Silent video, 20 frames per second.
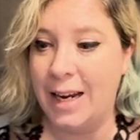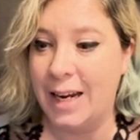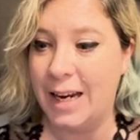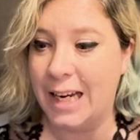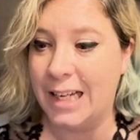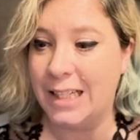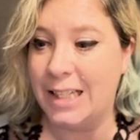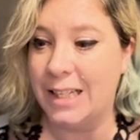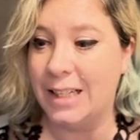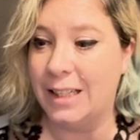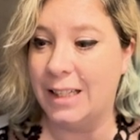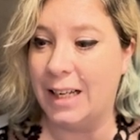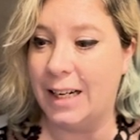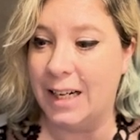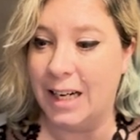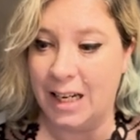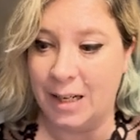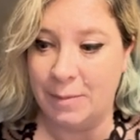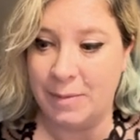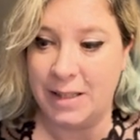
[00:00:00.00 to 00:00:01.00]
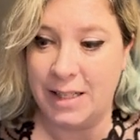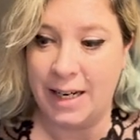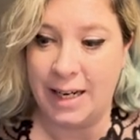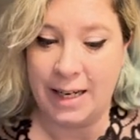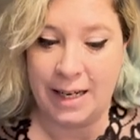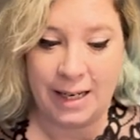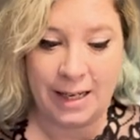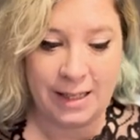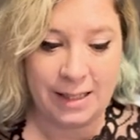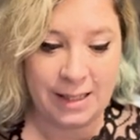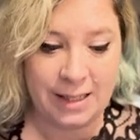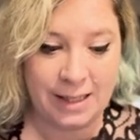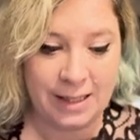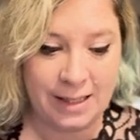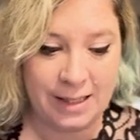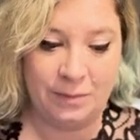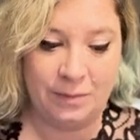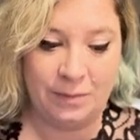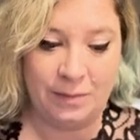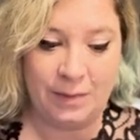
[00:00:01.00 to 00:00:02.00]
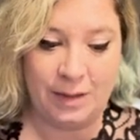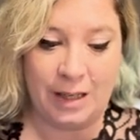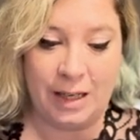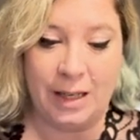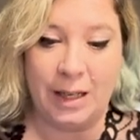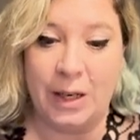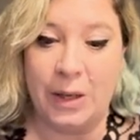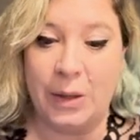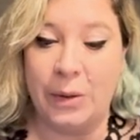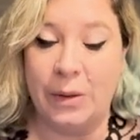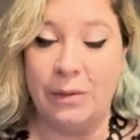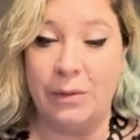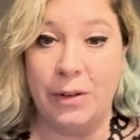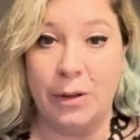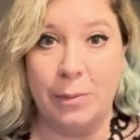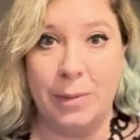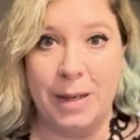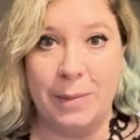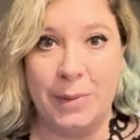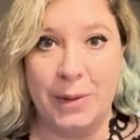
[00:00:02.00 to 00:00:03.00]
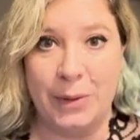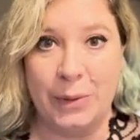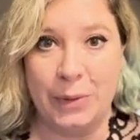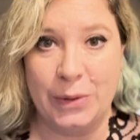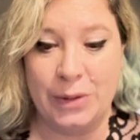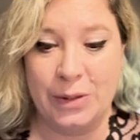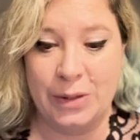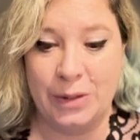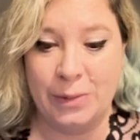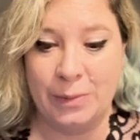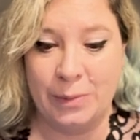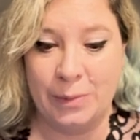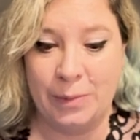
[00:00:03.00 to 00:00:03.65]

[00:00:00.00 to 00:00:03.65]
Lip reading: until I update it and go and view my post.